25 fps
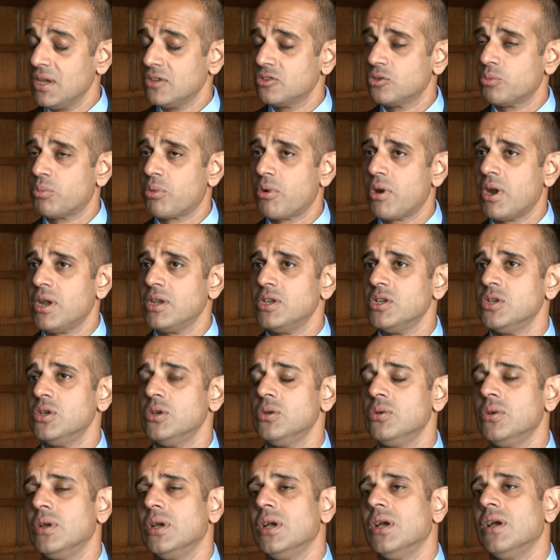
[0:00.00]
a brand
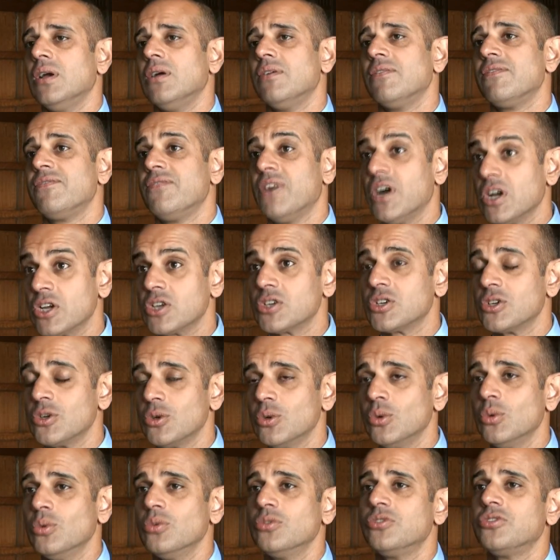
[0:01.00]
new
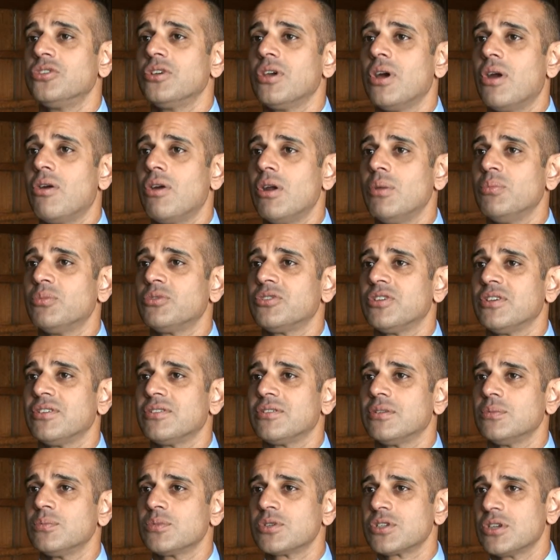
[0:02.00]
functional CRM
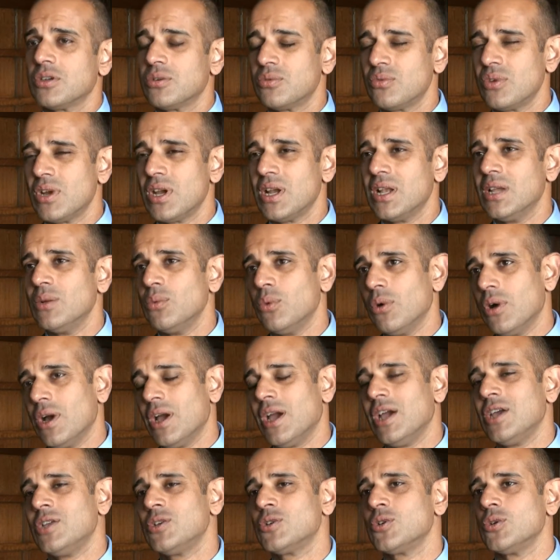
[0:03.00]
system. So really what
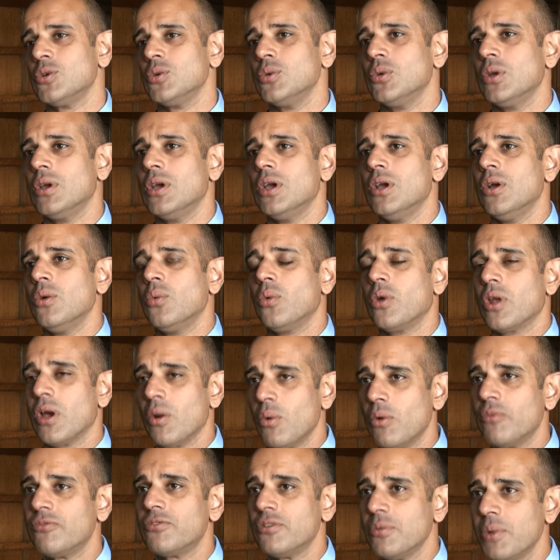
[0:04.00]
I
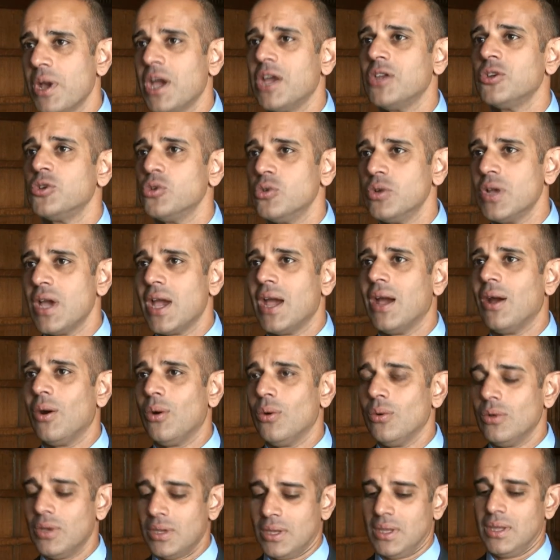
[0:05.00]
want from Andrew
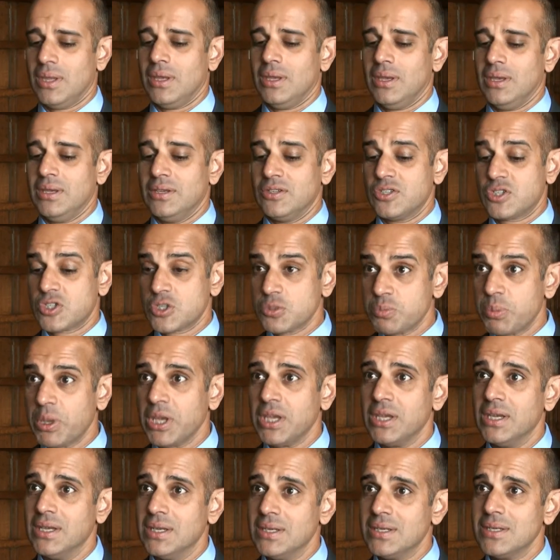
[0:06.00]
now is
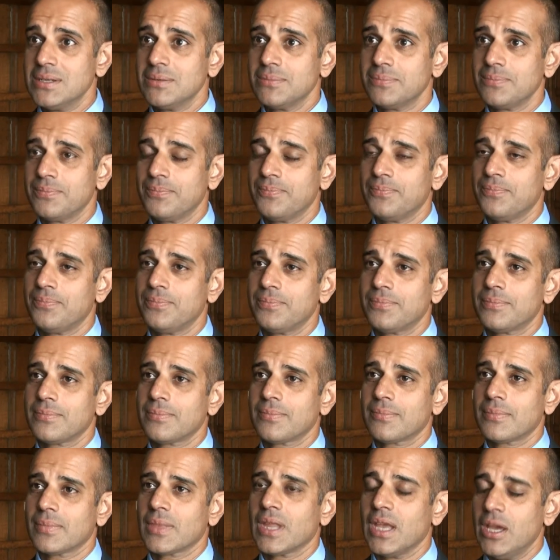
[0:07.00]
speed
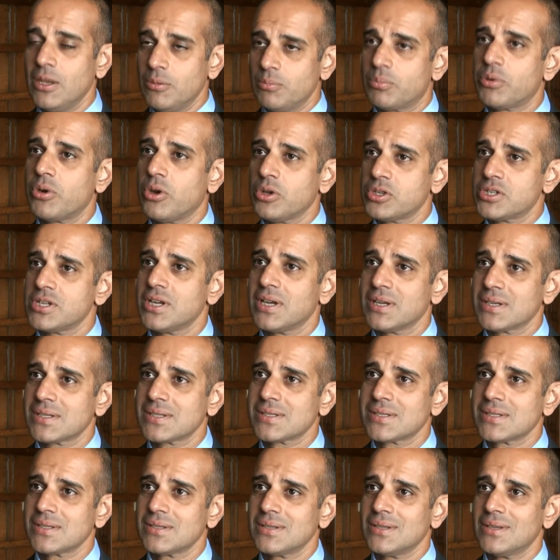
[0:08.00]
in
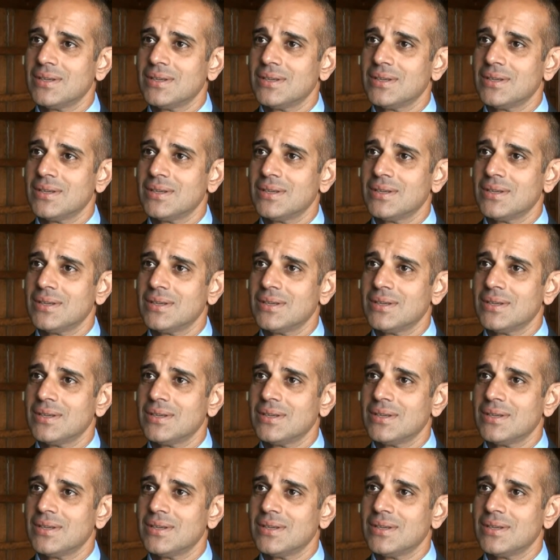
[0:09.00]
projects.